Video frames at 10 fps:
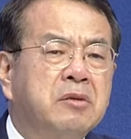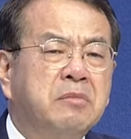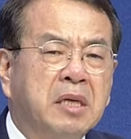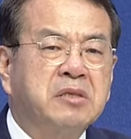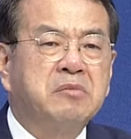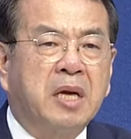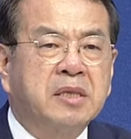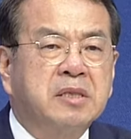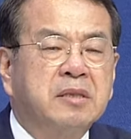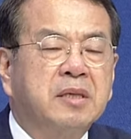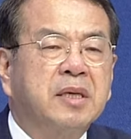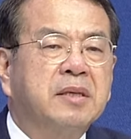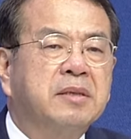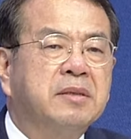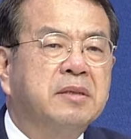Also, many
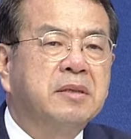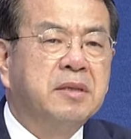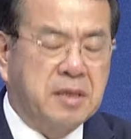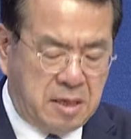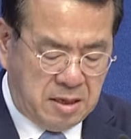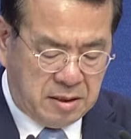told us